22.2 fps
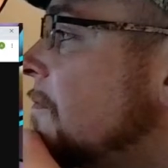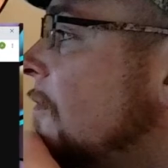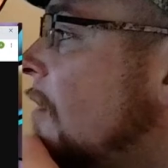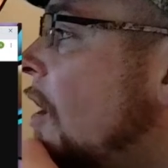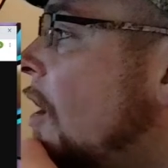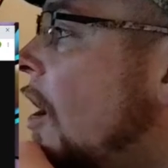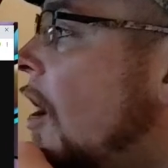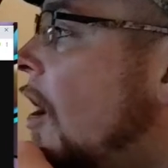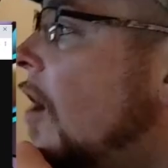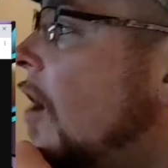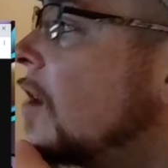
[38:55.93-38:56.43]

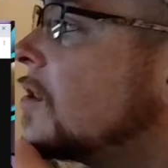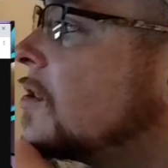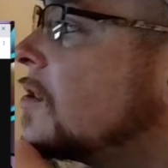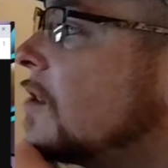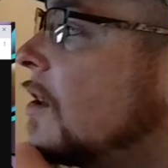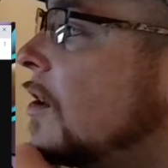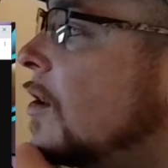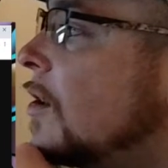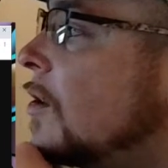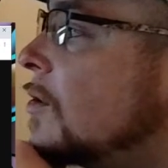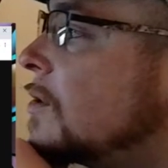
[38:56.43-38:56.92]

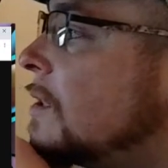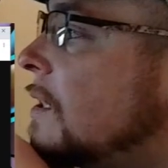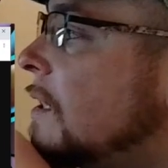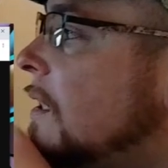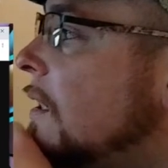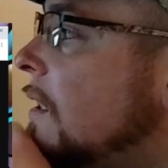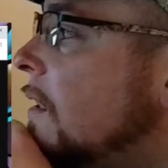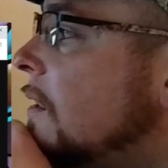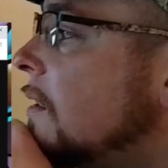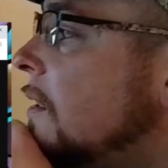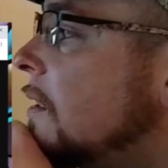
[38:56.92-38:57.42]
Also,
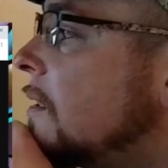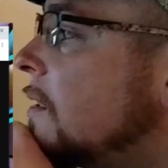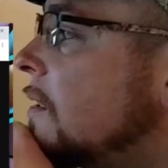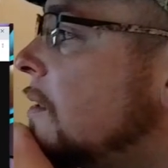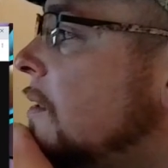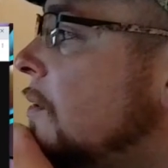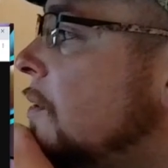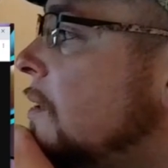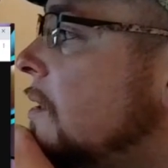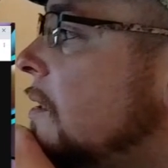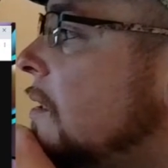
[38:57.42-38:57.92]
this
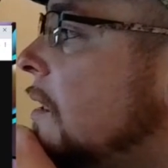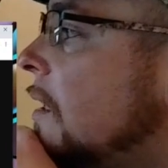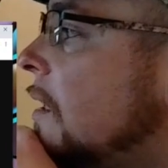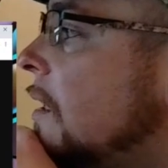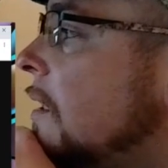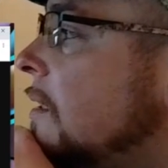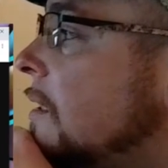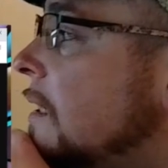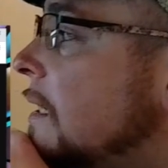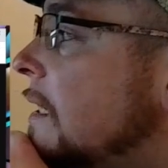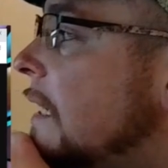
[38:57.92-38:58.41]
was
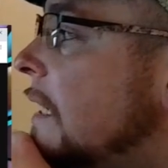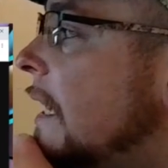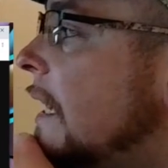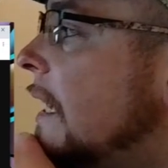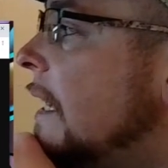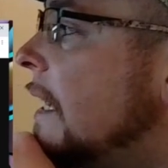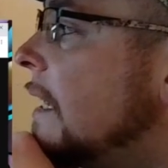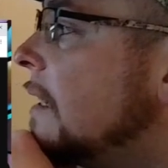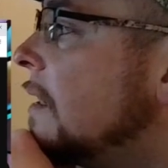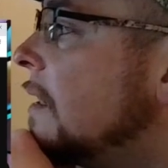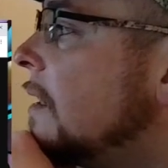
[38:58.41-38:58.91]

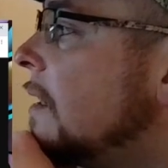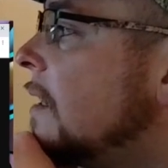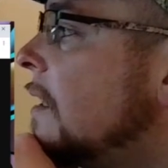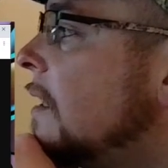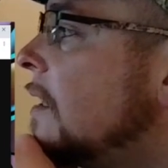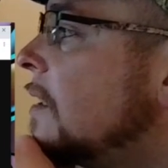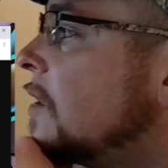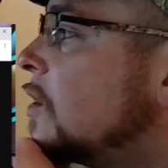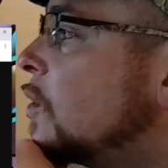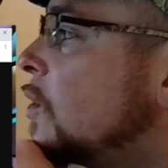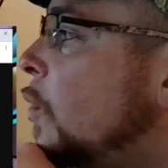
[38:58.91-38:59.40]
today,
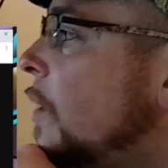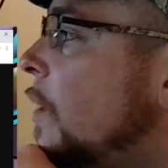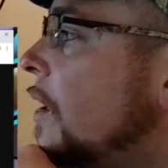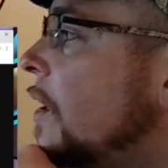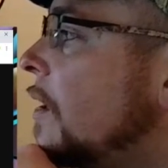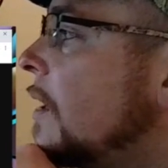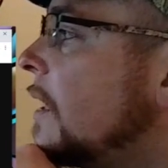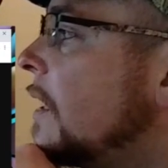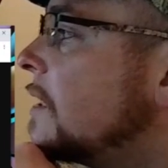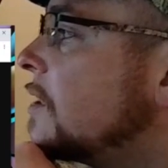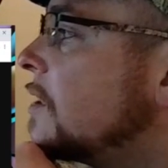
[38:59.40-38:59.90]

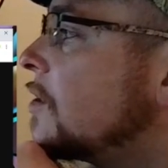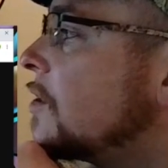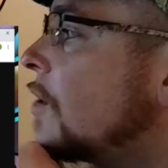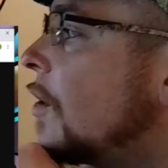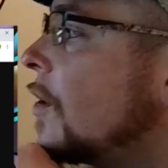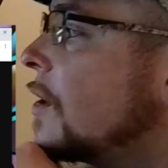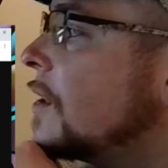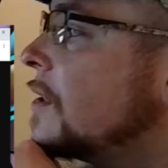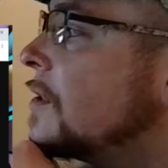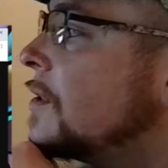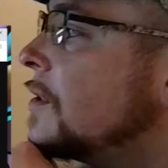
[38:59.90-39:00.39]
Twitter has
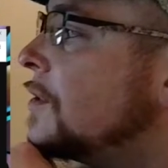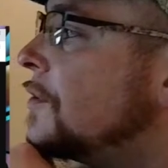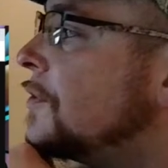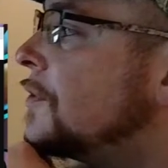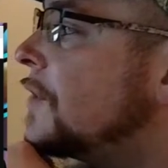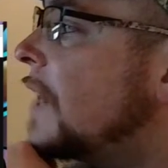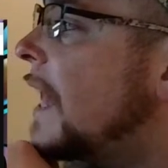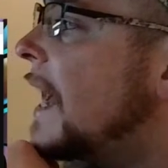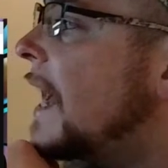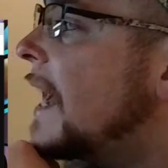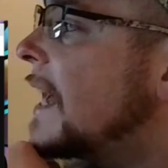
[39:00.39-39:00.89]
started to
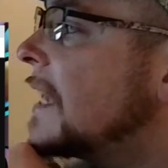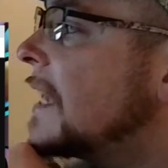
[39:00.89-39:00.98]
flag